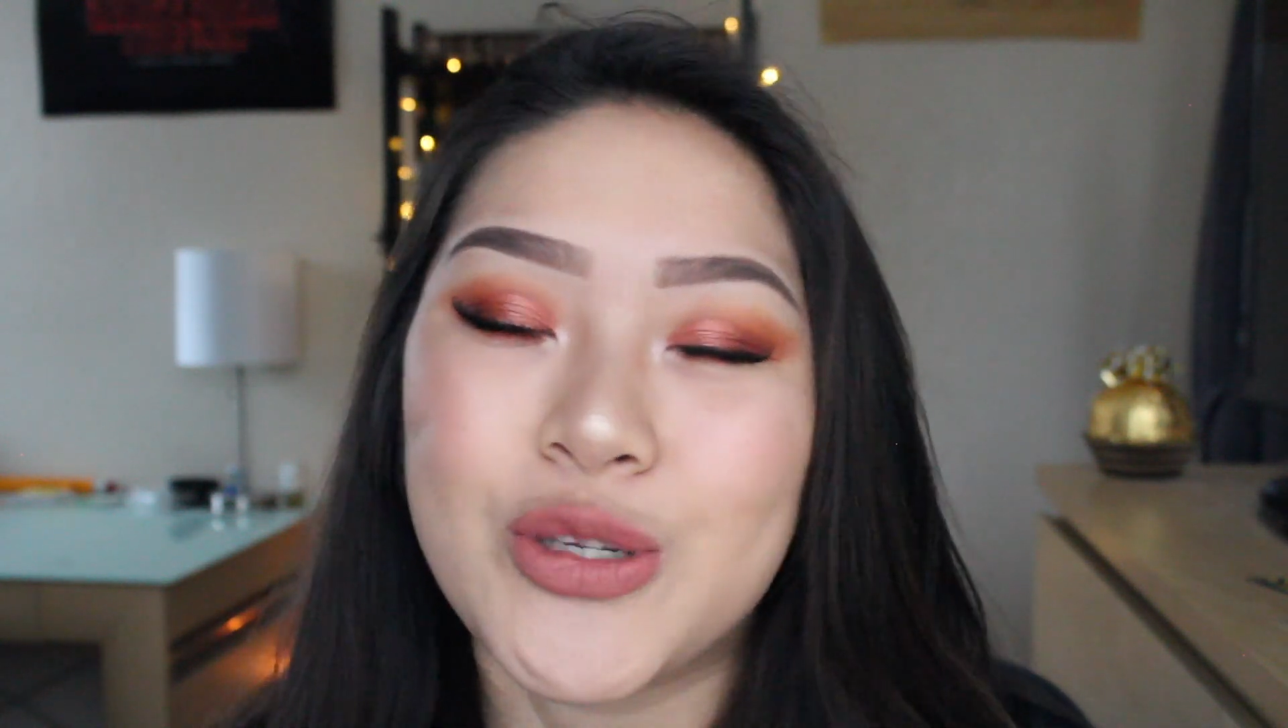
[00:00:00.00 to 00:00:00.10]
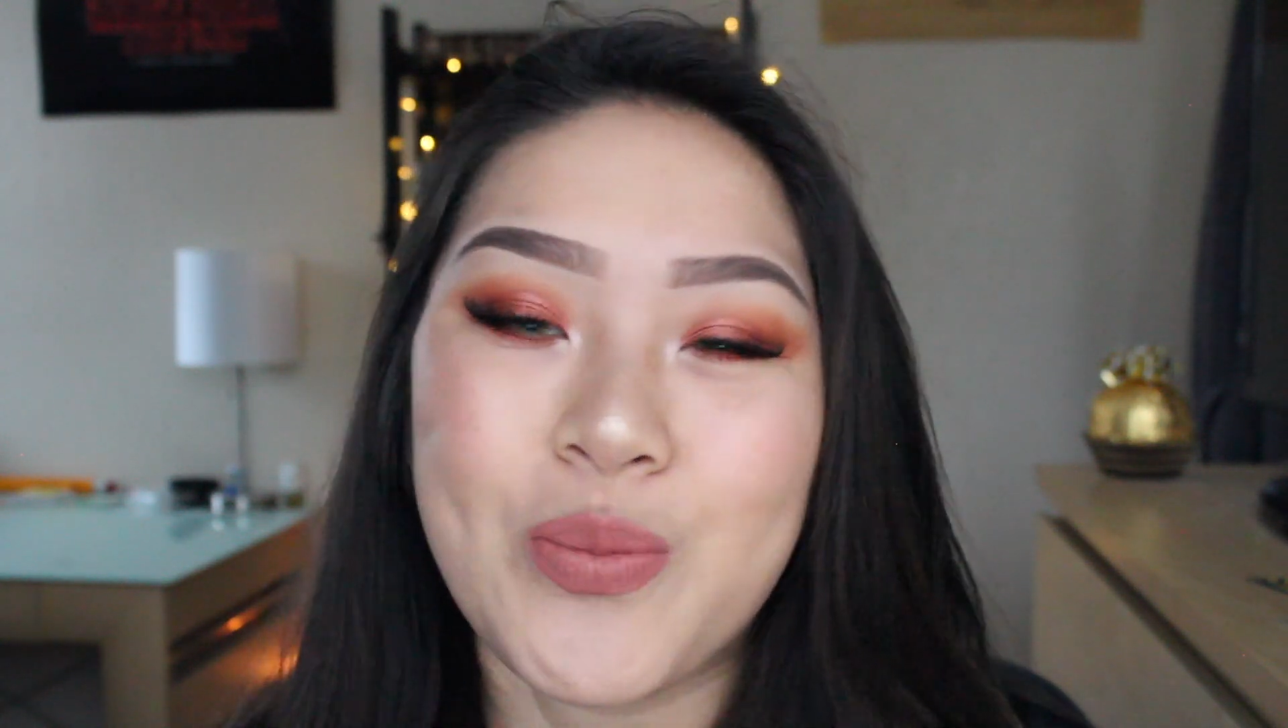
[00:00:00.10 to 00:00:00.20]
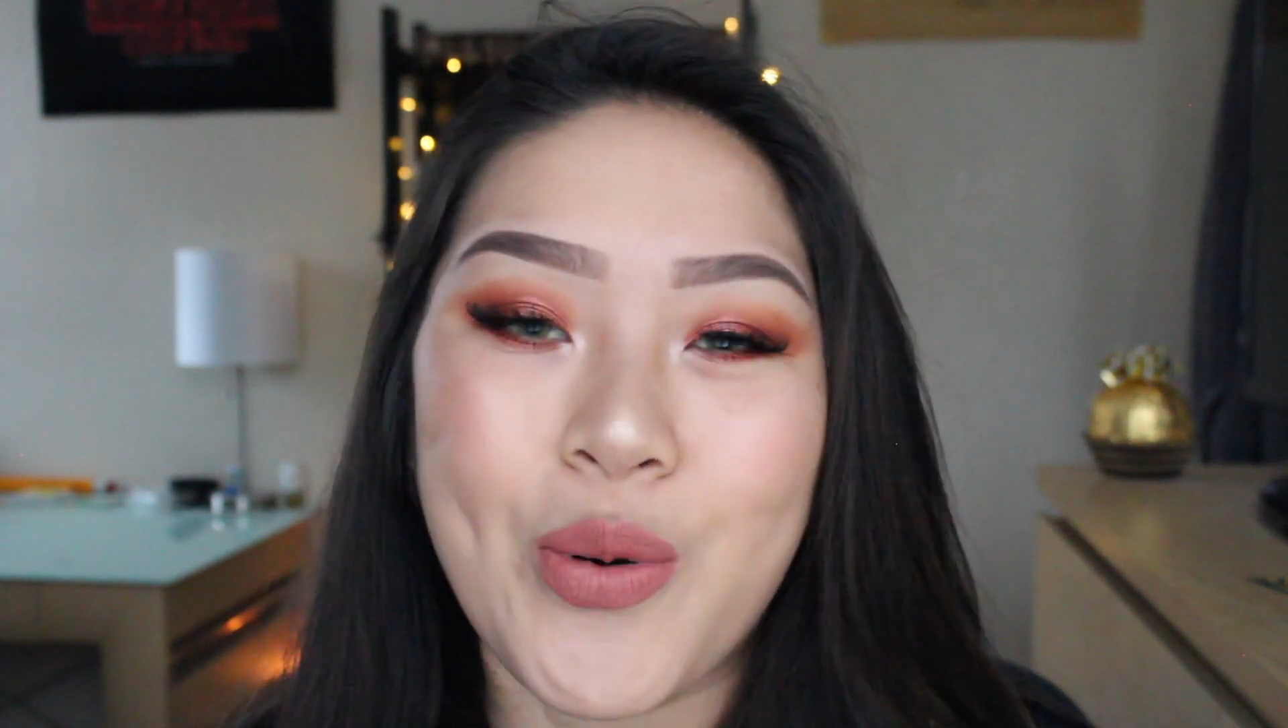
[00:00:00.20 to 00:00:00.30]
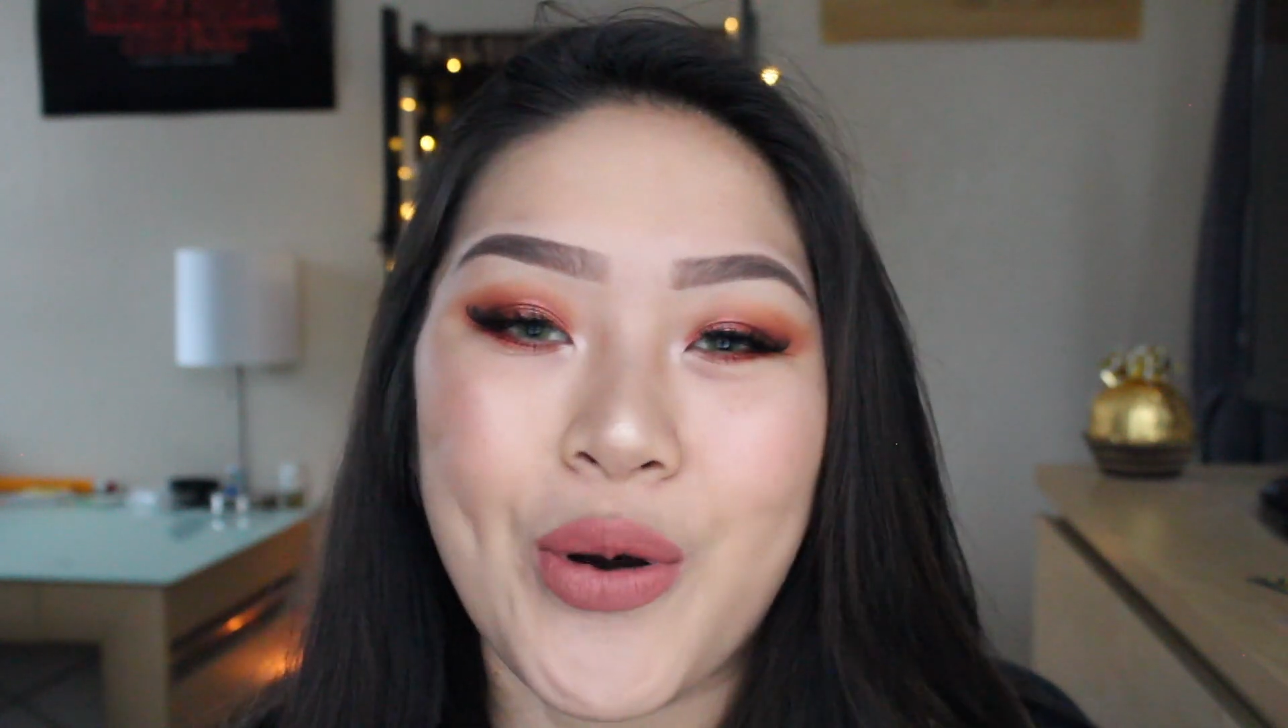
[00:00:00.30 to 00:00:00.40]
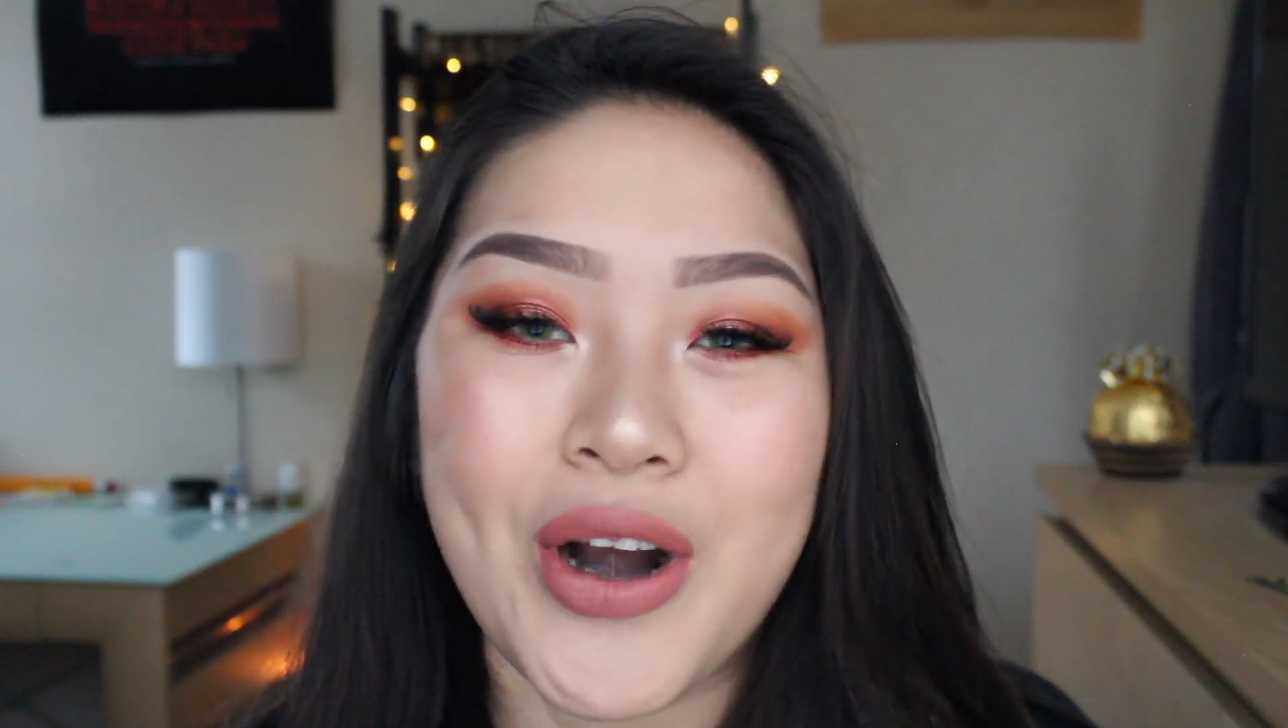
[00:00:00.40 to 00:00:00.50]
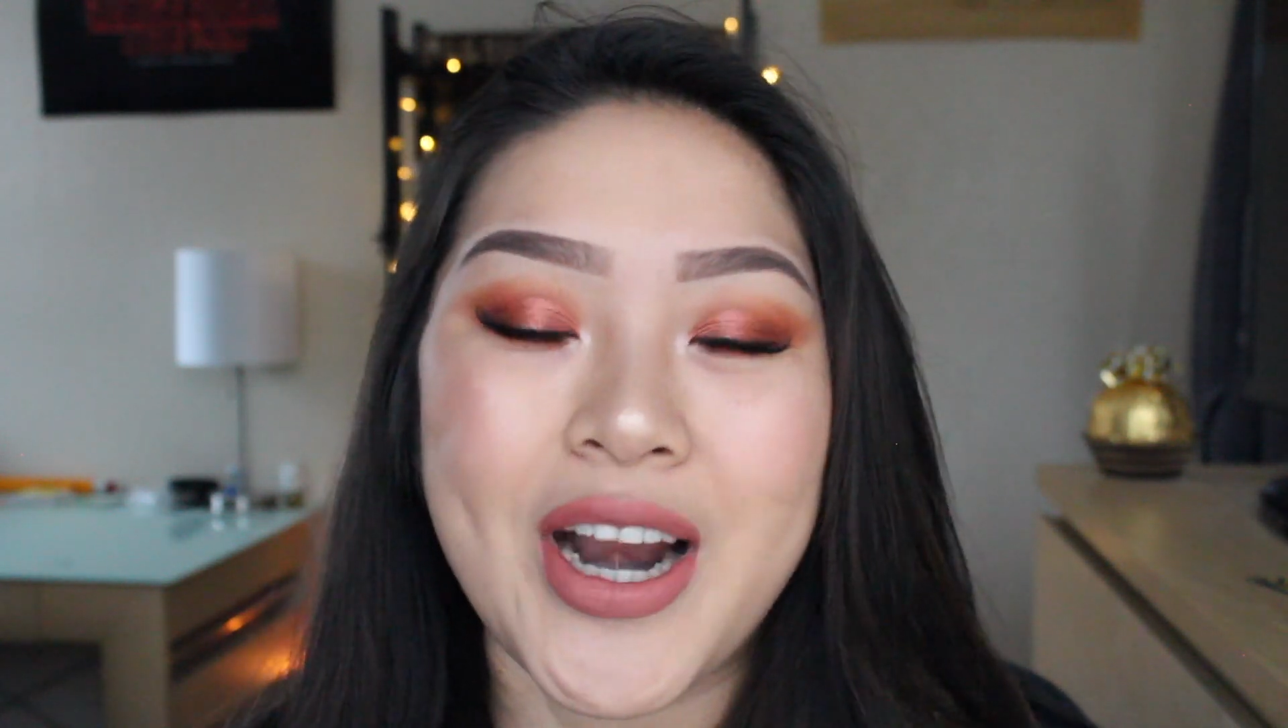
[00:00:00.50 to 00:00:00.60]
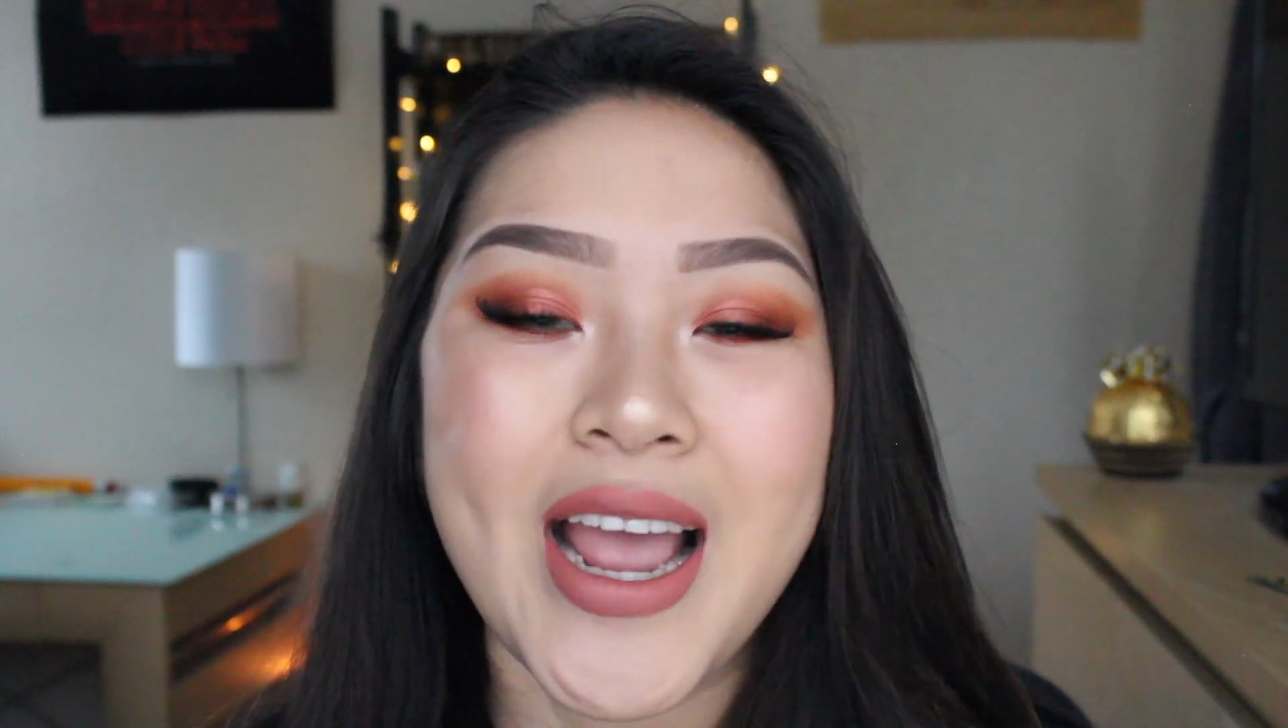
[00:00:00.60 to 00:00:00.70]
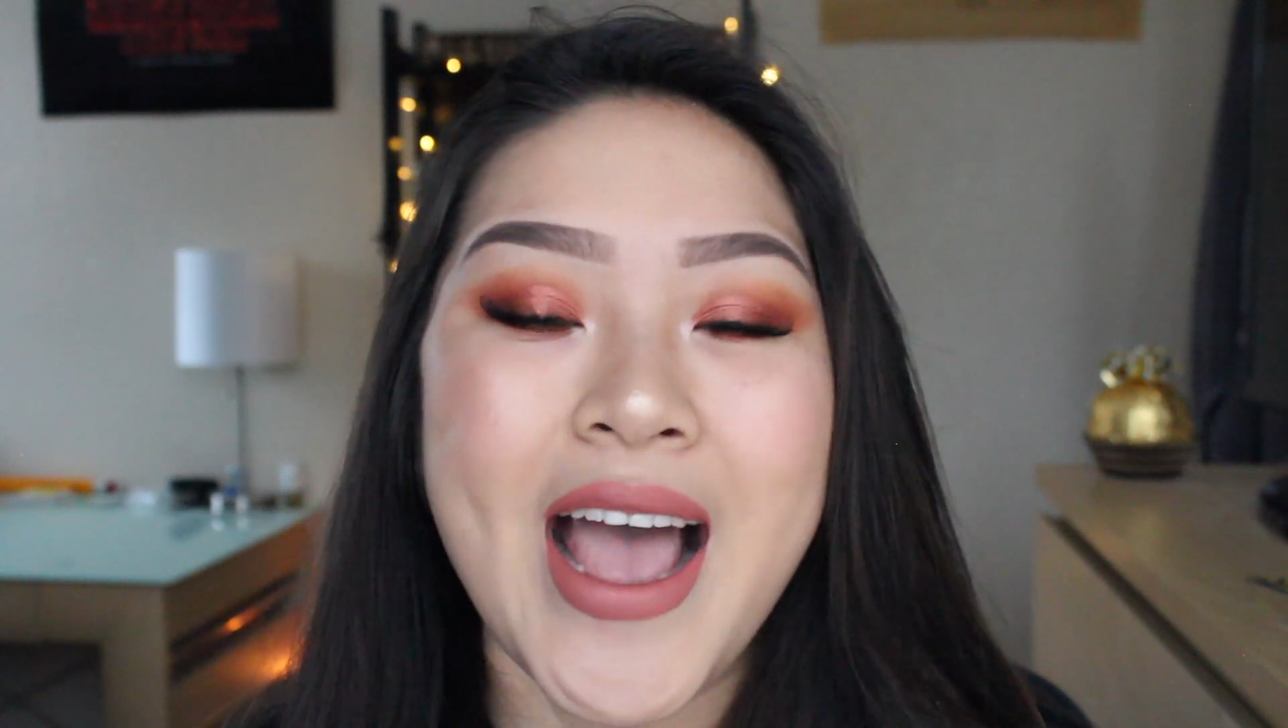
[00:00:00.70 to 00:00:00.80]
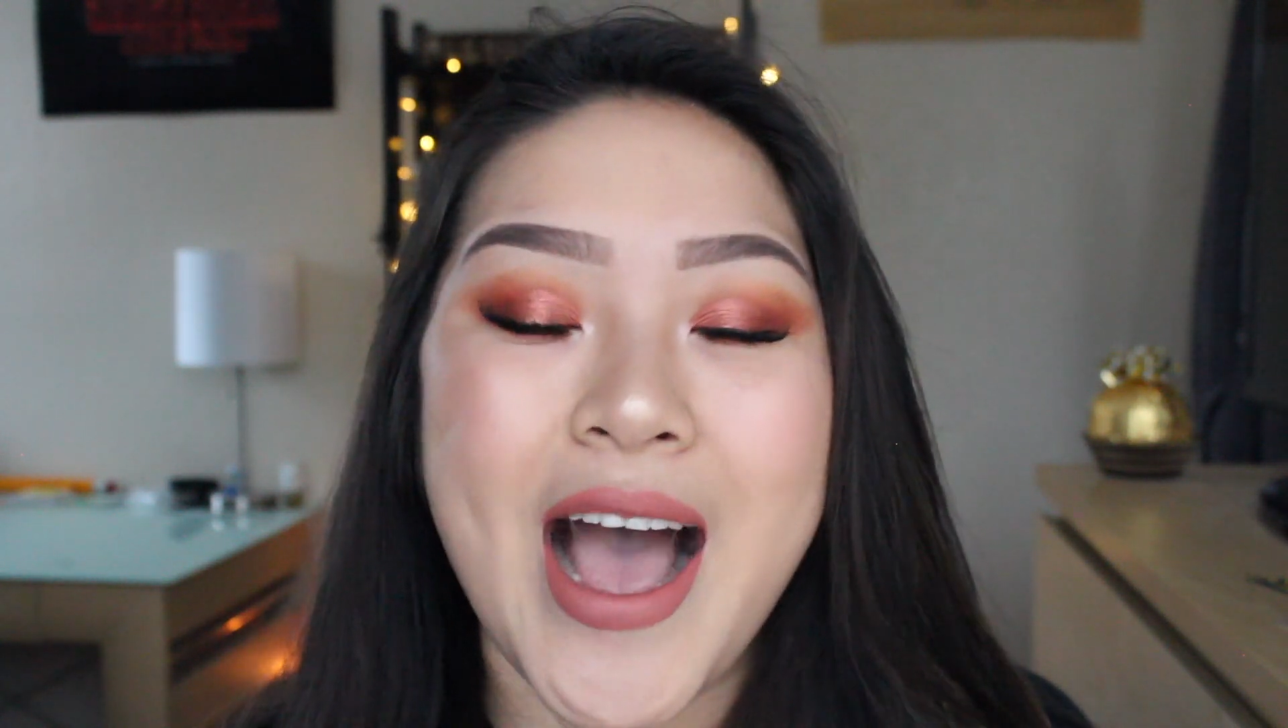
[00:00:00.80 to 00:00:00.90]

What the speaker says: support.